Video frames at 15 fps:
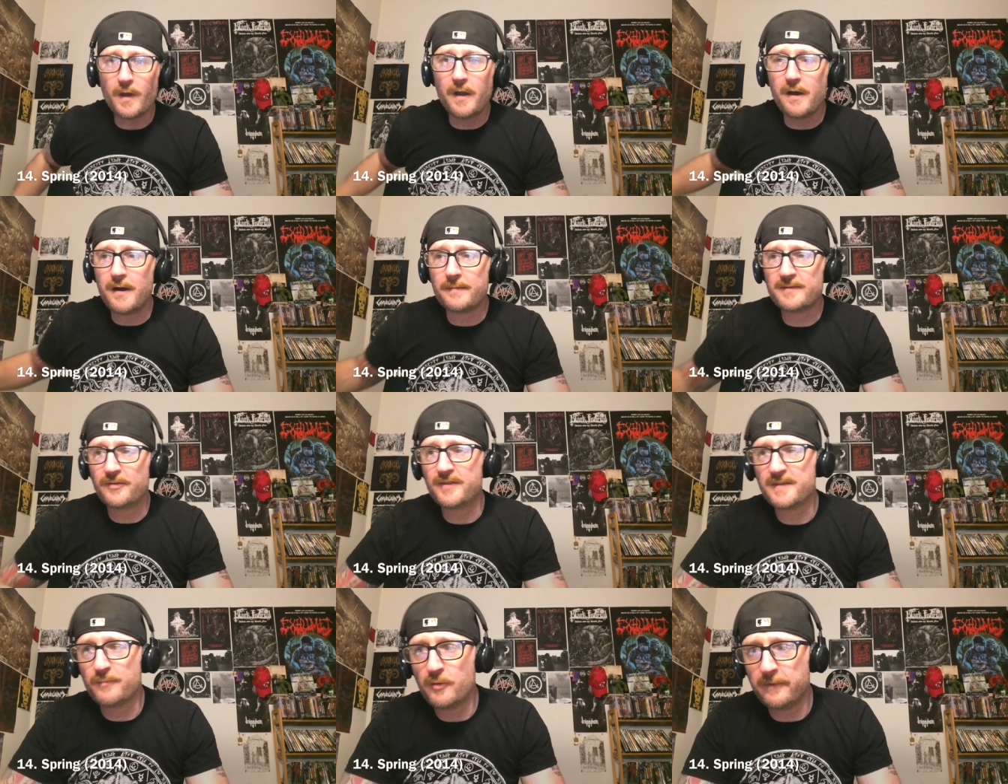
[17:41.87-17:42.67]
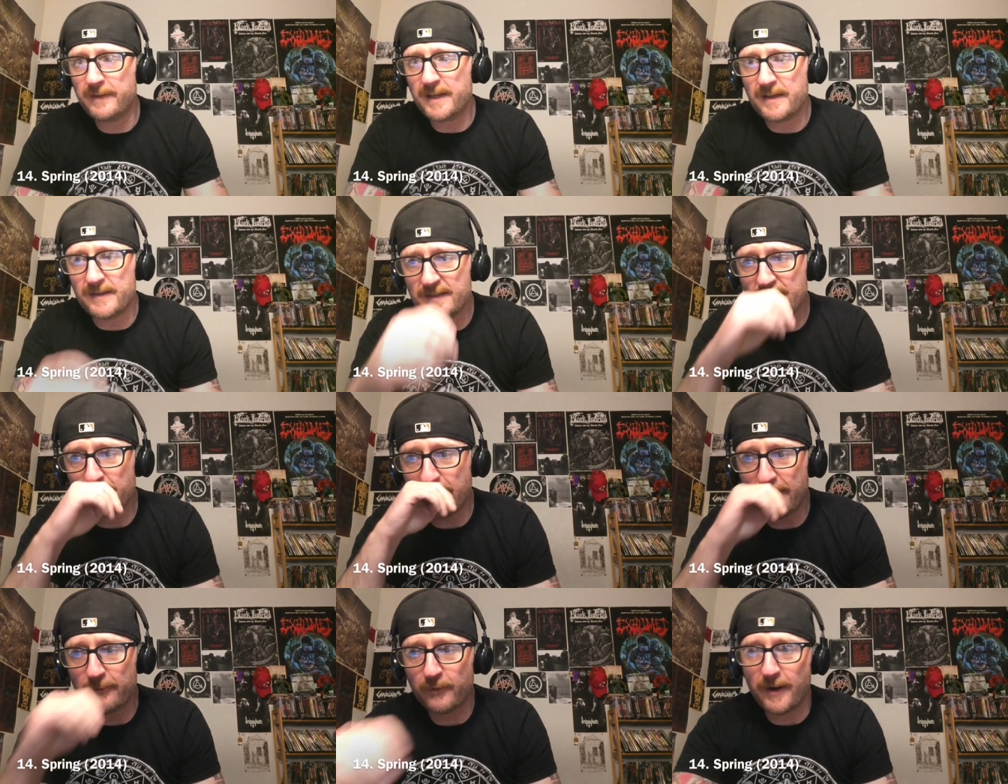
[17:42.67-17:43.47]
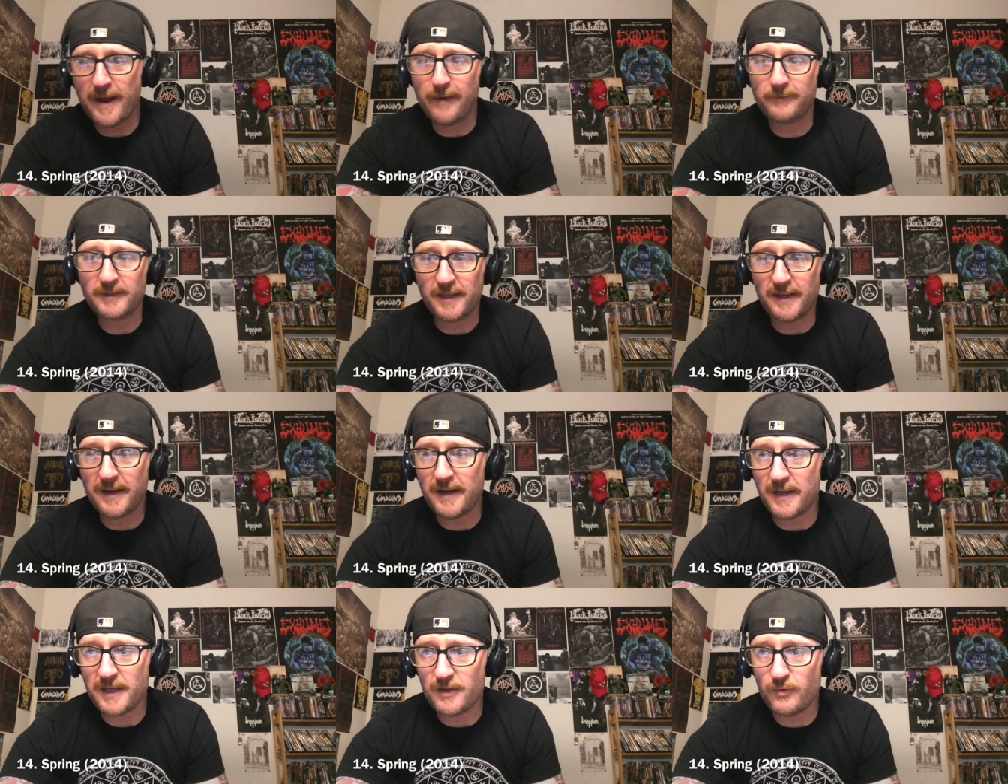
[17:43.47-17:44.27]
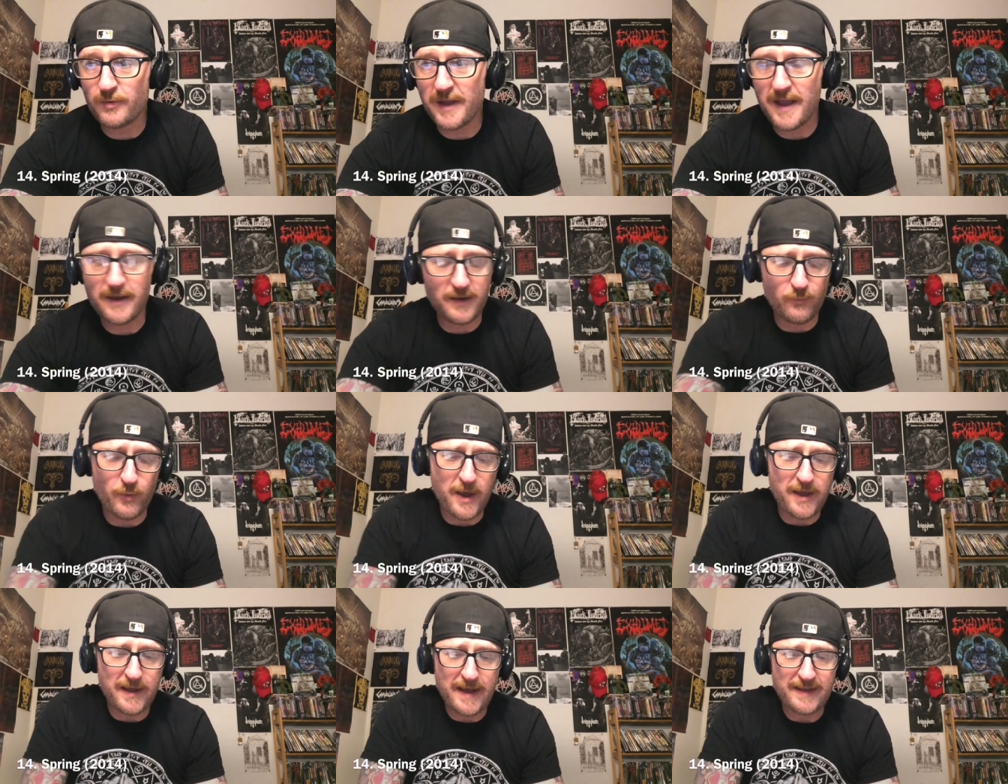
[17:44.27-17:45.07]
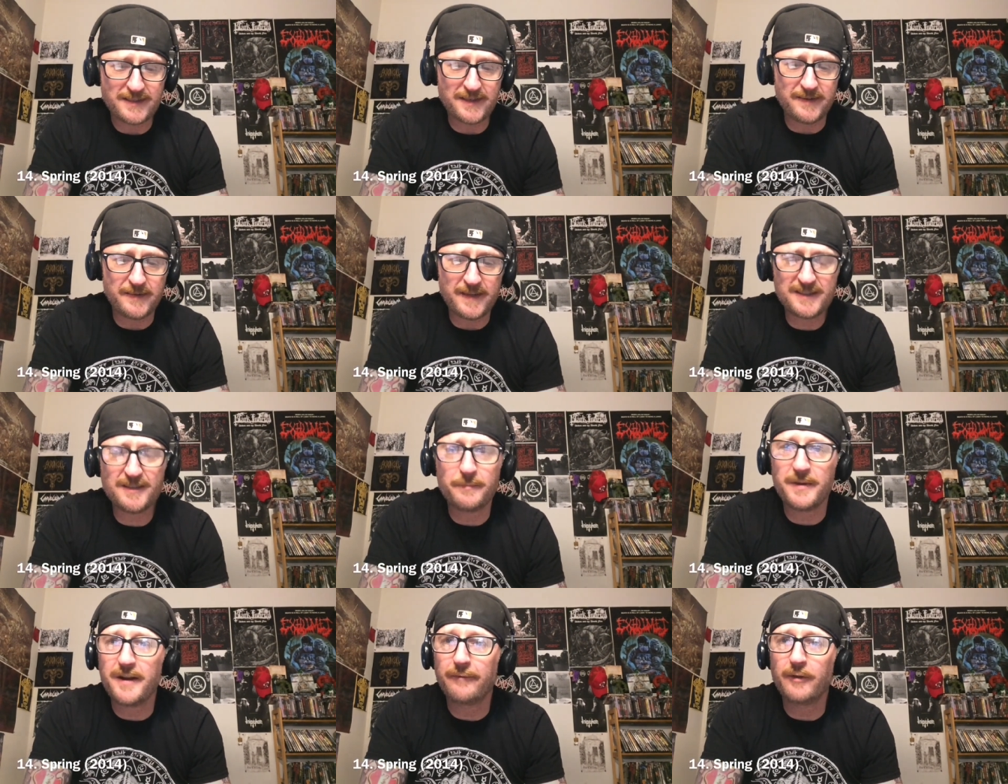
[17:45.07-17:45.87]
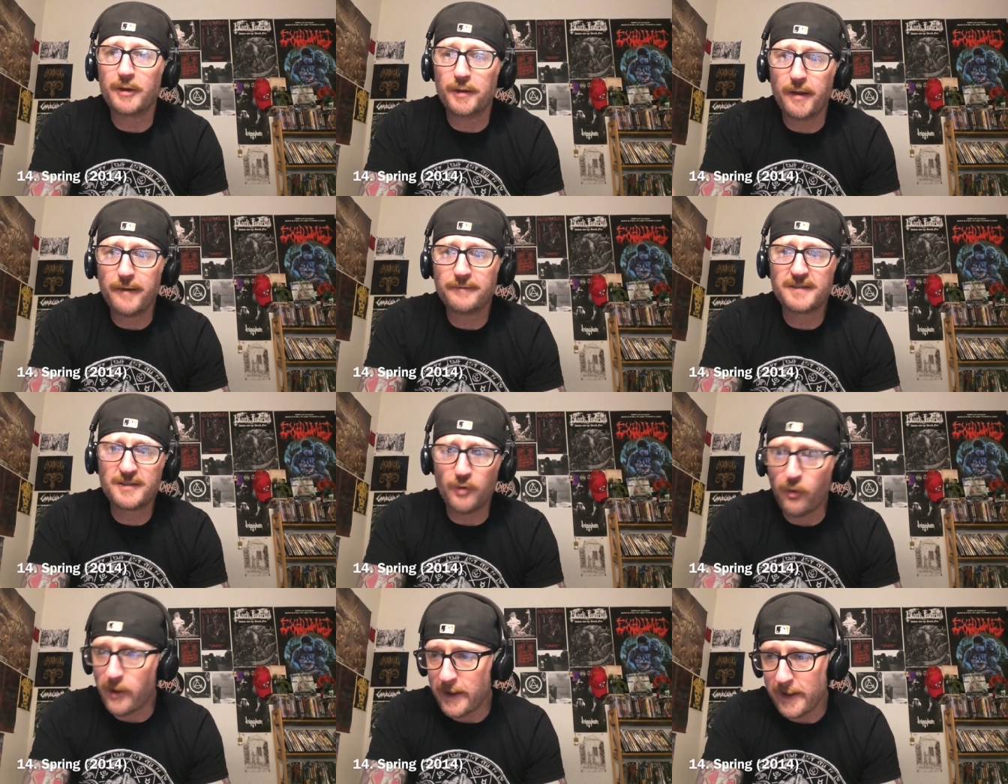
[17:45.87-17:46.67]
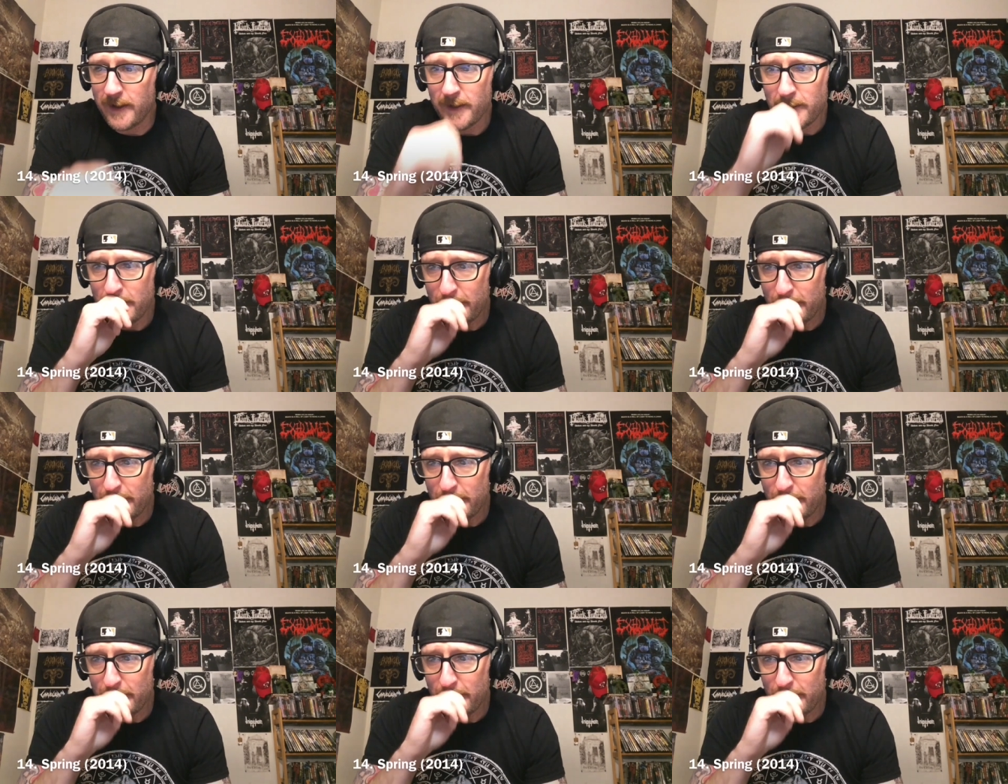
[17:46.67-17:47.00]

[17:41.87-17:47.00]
Um, so this movie is Lovecraftian in a unique way, as it it's a bit of a love story.